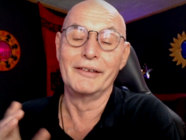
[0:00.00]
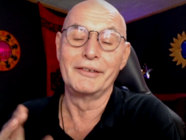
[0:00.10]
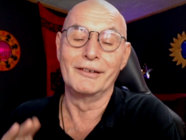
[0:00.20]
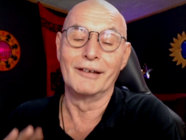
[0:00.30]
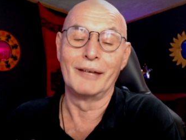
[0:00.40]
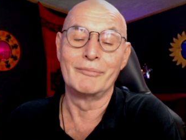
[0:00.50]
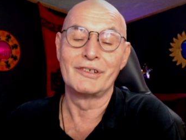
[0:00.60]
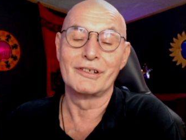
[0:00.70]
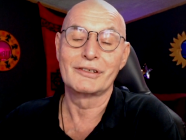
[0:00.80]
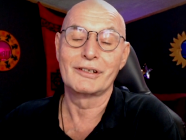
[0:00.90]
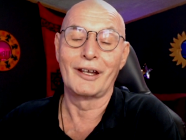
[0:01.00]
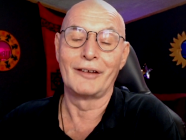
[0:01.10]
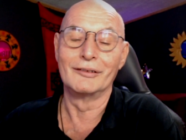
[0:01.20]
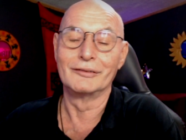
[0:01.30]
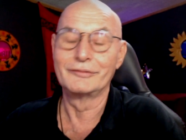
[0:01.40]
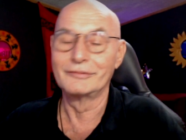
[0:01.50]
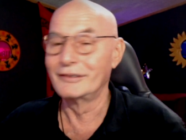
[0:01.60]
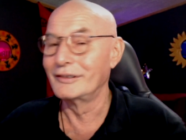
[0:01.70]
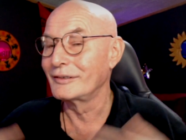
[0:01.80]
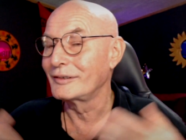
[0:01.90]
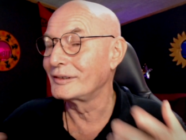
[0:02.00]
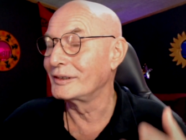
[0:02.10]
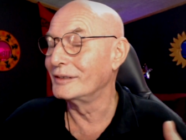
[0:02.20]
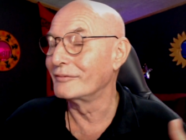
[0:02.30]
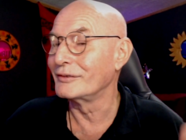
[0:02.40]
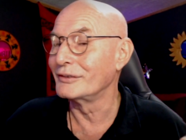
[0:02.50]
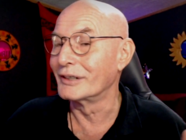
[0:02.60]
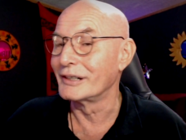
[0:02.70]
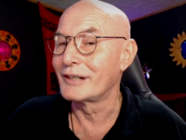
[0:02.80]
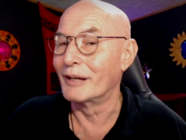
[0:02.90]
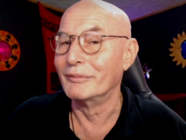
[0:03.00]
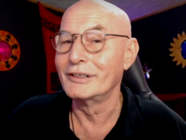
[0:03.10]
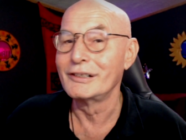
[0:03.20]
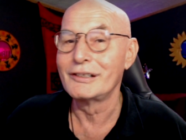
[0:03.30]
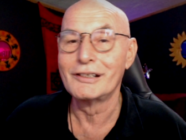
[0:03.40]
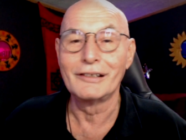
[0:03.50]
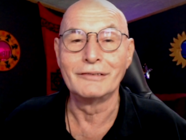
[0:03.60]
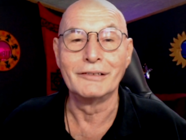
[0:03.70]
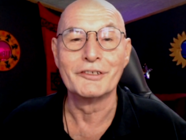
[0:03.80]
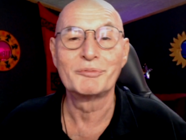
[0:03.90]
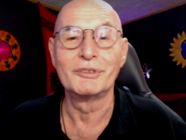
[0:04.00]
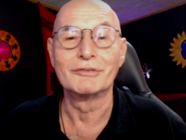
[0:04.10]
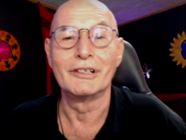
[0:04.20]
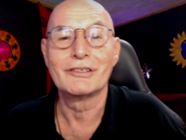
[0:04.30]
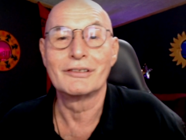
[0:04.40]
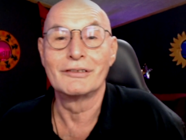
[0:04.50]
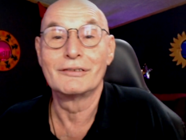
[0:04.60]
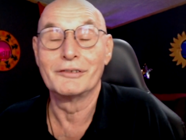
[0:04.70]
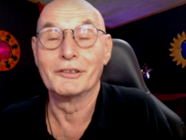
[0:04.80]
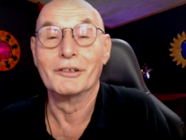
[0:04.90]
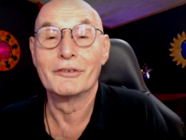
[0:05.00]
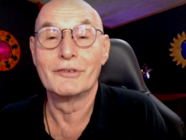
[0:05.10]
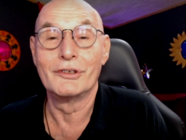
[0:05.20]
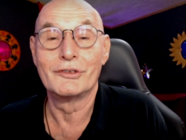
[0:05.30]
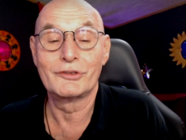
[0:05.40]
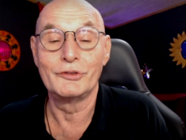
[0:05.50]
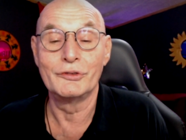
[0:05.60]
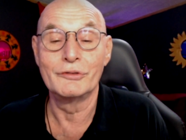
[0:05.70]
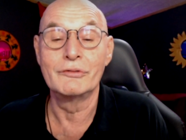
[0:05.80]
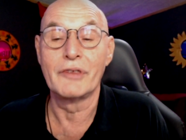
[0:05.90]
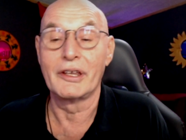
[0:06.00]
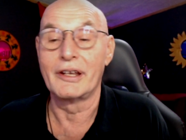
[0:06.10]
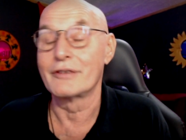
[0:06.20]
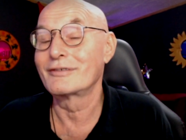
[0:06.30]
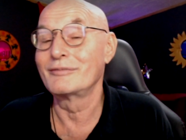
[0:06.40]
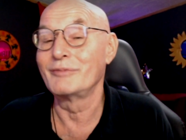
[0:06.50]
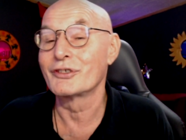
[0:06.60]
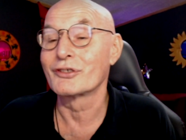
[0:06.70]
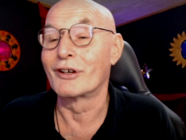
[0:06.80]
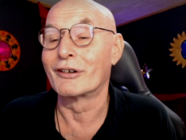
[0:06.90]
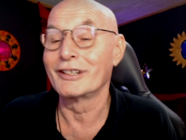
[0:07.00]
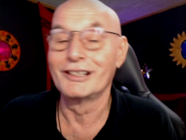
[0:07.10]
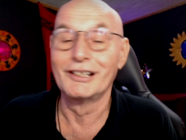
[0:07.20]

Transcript: You know, I'm just kind of giving you a template, an inspiration. You know, it's you that has to be sorry.